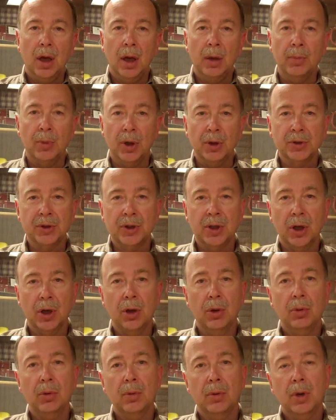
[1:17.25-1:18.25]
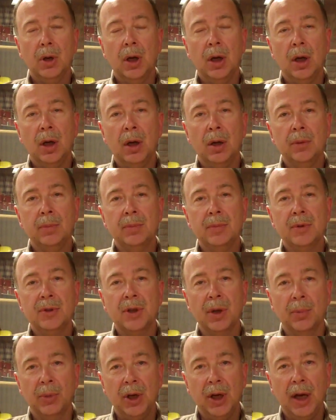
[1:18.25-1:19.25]
I'm also
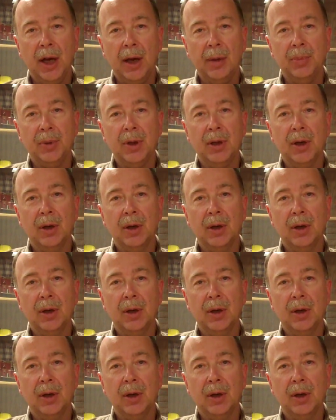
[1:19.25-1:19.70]
somewhat happy